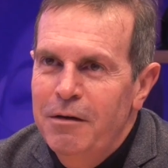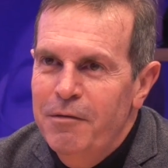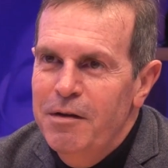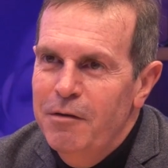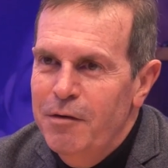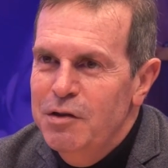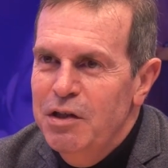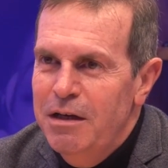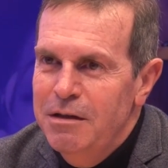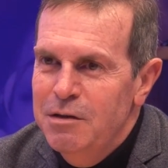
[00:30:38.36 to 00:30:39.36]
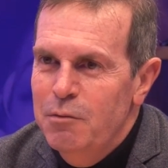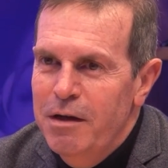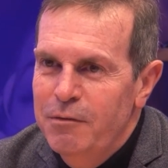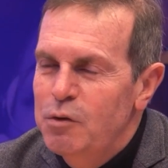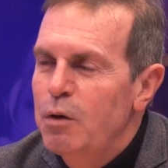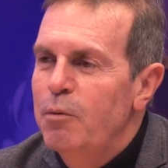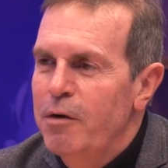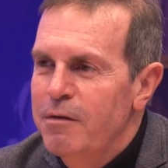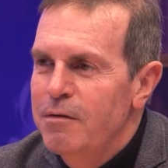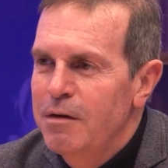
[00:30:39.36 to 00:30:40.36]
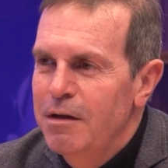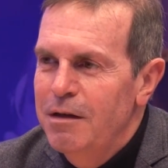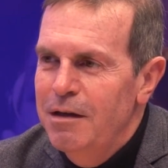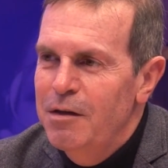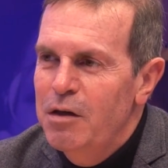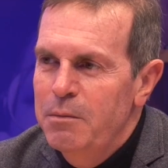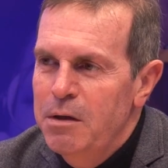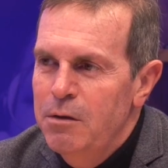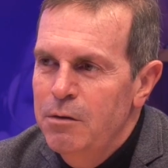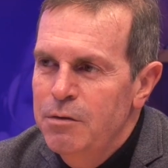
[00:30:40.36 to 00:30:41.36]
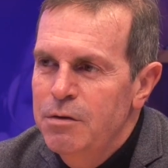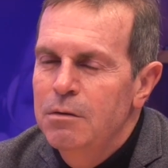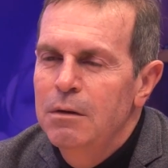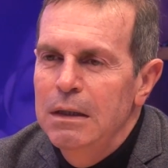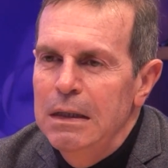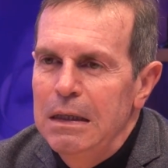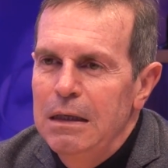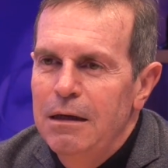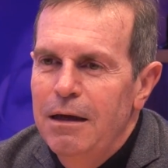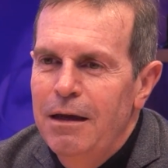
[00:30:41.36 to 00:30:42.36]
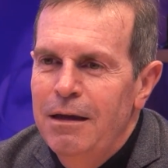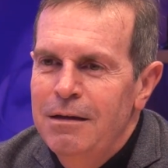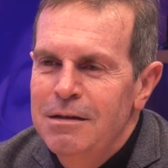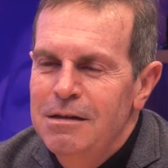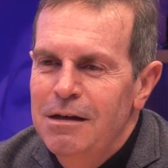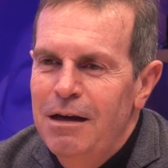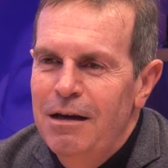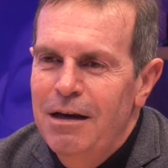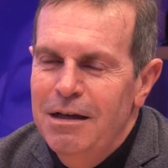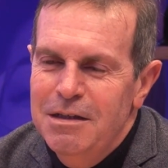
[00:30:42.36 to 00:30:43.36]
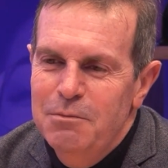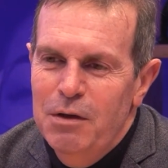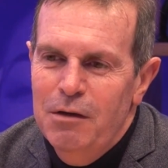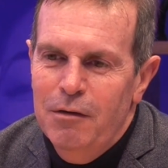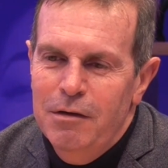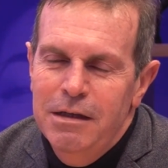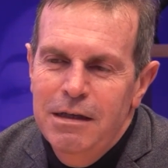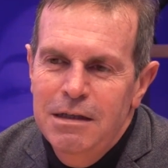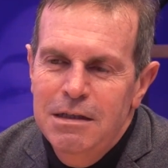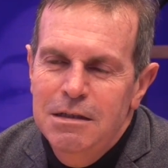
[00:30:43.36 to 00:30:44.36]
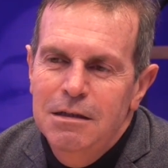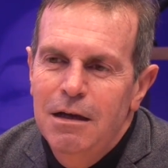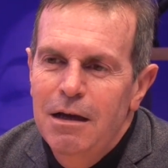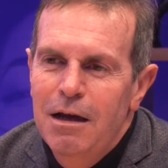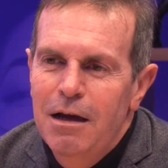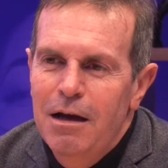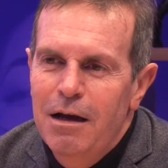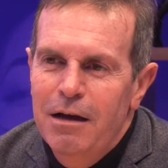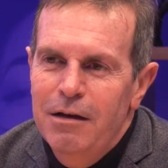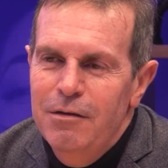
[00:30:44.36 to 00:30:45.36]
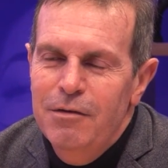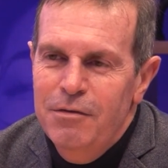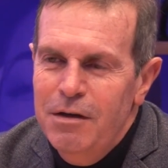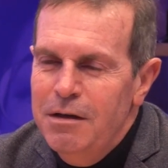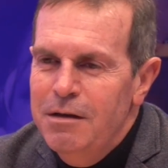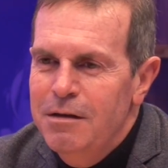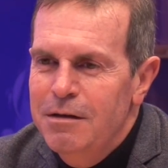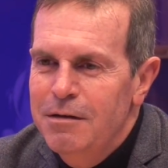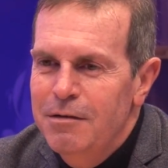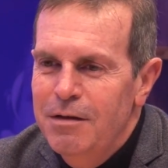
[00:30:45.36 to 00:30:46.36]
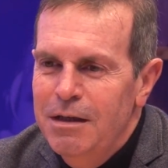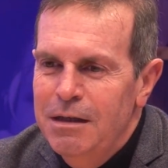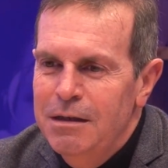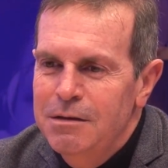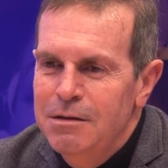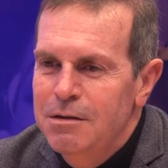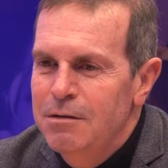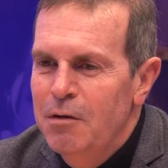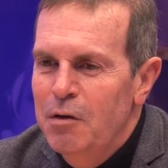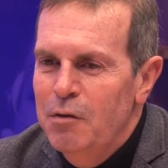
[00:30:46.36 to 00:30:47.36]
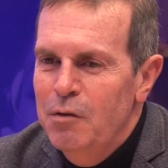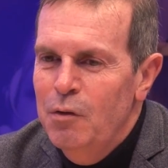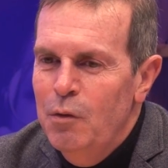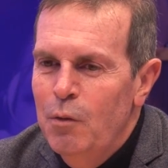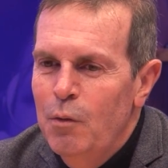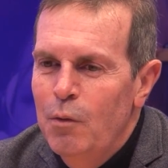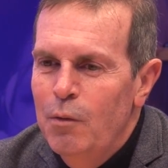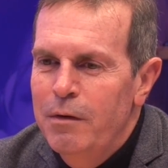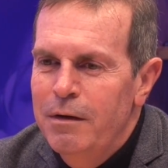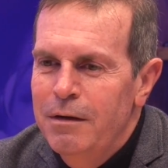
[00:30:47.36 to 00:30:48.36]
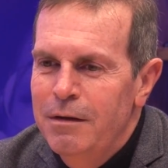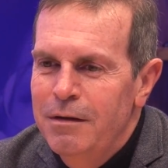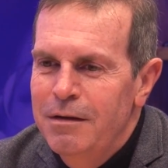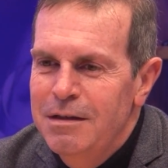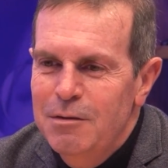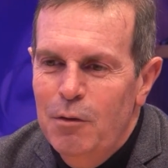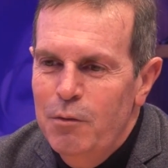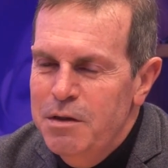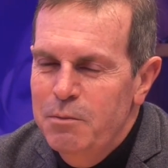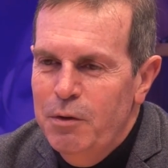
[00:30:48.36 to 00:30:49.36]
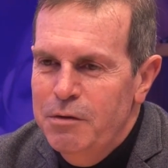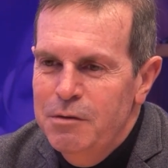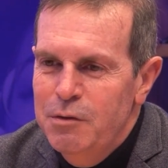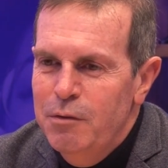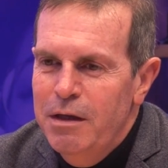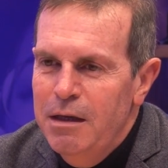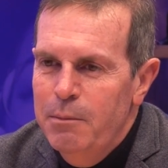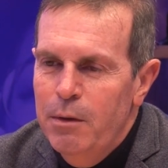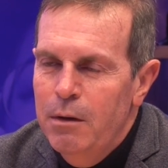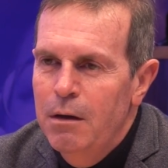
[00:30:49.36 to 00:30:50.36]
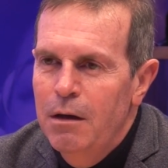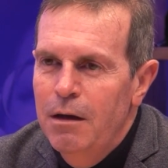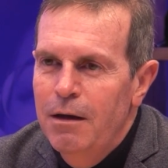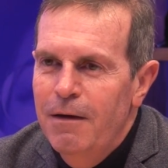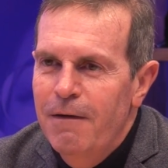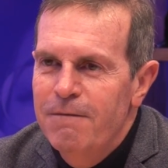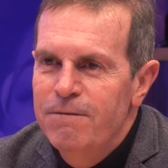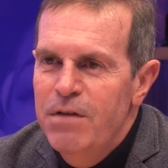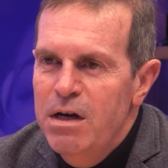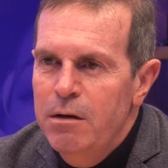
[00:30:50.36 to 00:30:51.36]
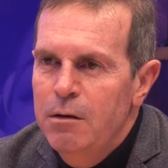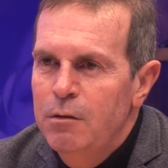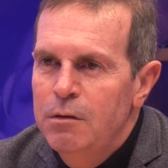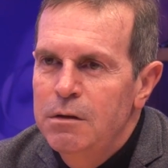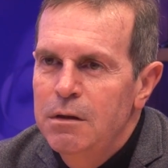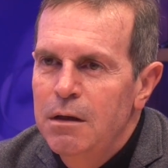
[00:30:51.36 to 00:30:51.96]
of the other challenges we have to cope with in the coming years. And last but not least, I think that, you know, it's always important to keep a very good